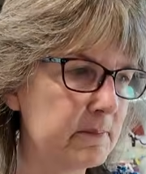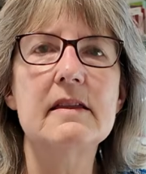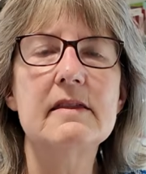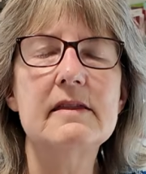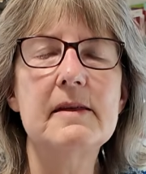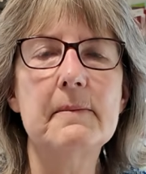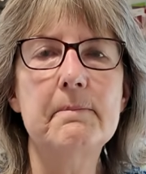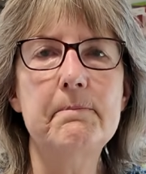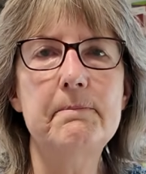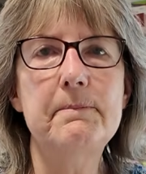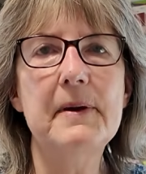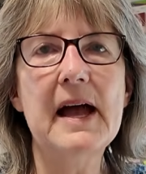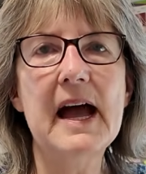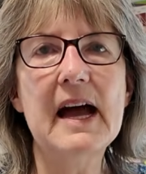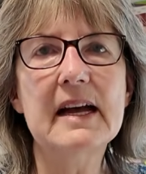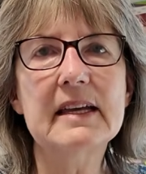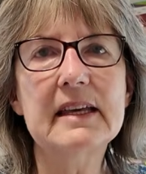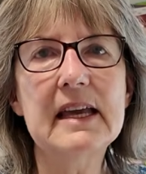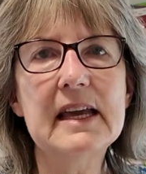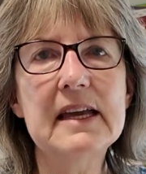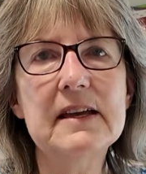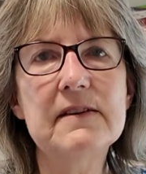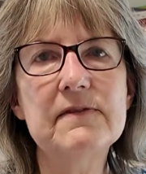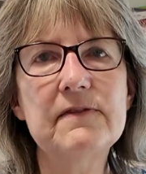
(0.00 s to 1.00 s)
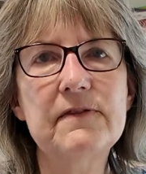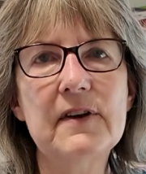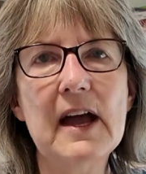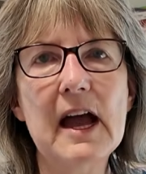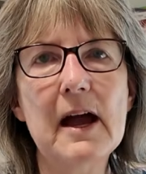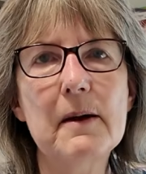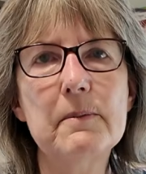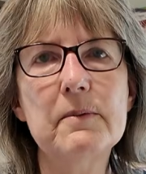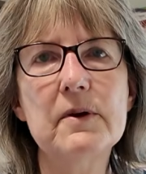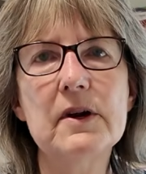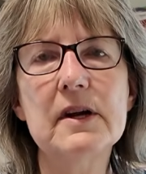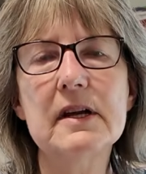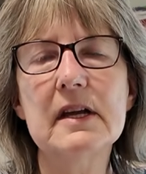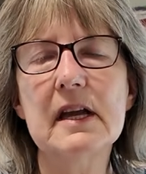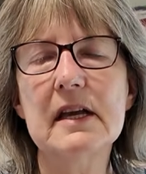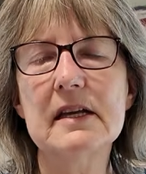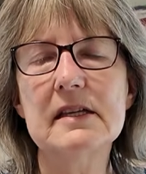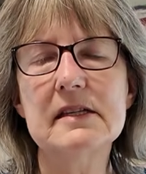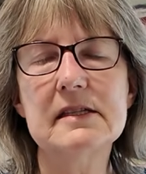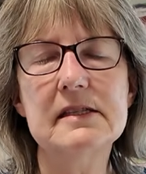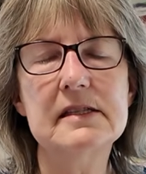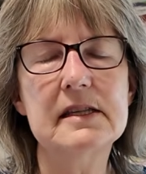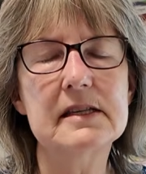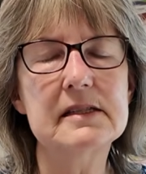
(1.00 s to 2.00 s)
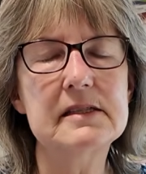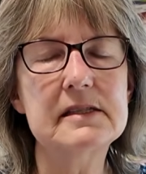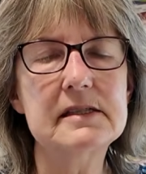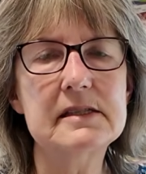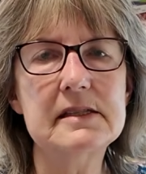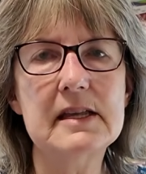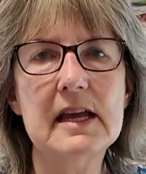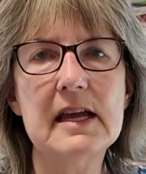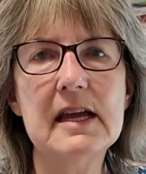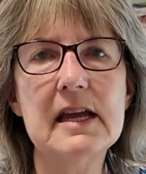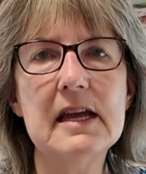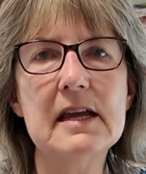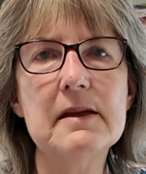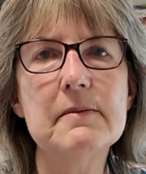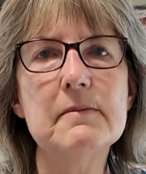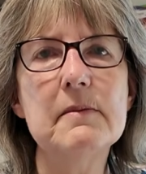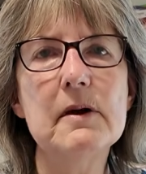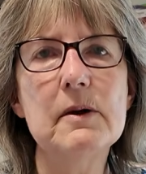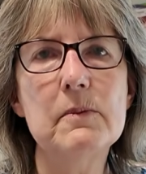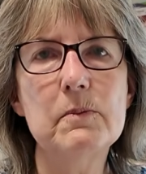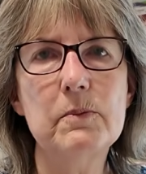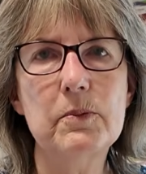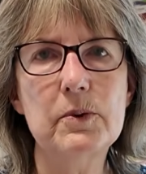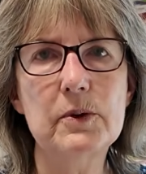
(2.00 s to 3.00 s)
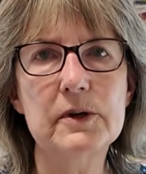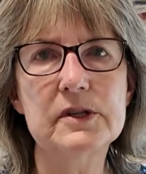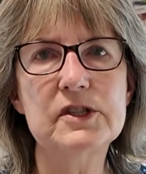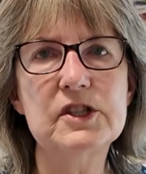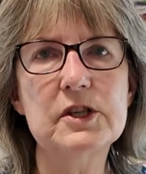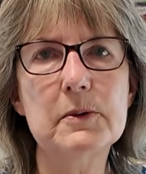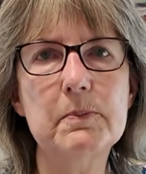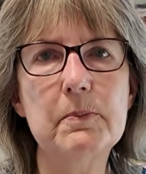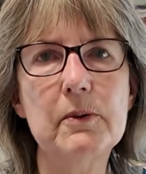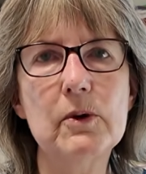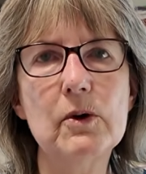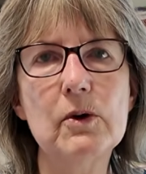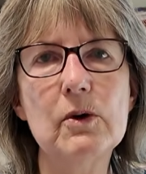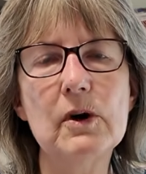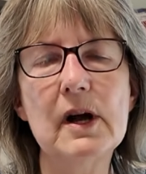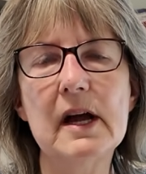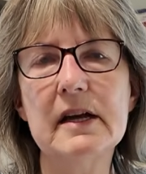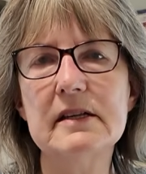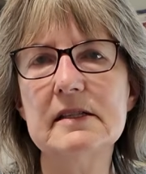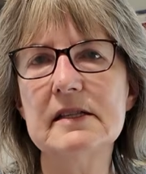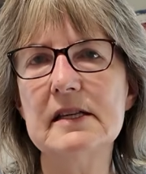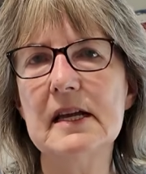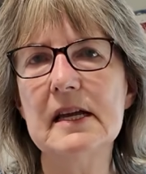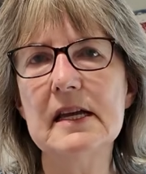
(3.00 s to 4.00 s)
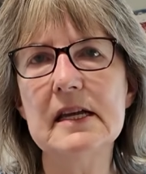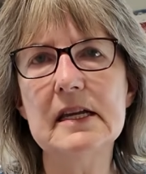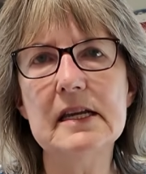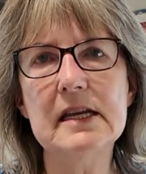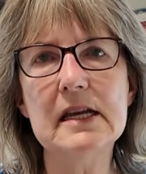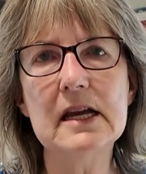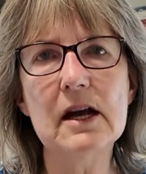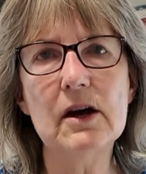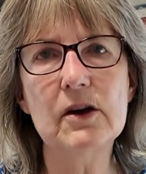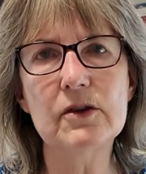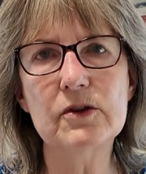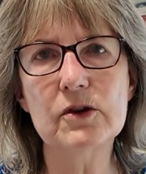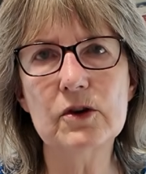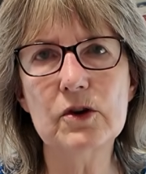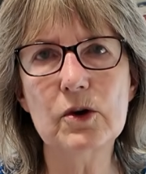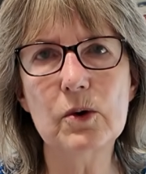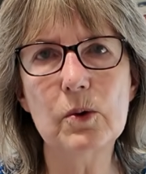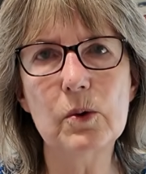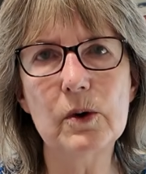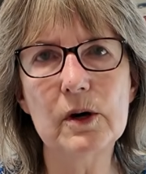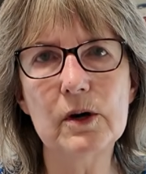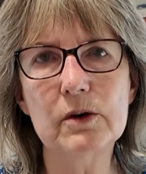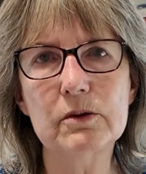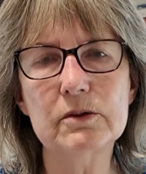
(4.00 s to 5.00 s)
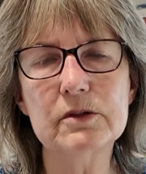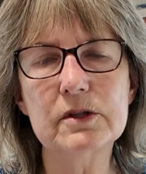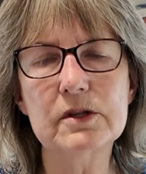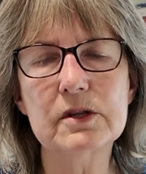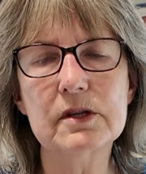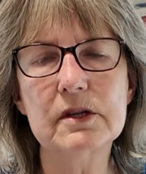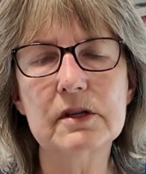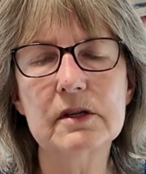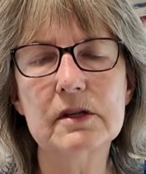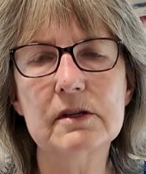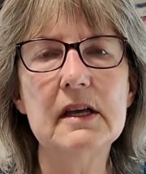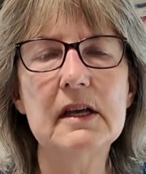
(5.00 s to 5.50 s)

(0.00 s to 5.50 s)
The backing fabric is the same principle as any other quilt.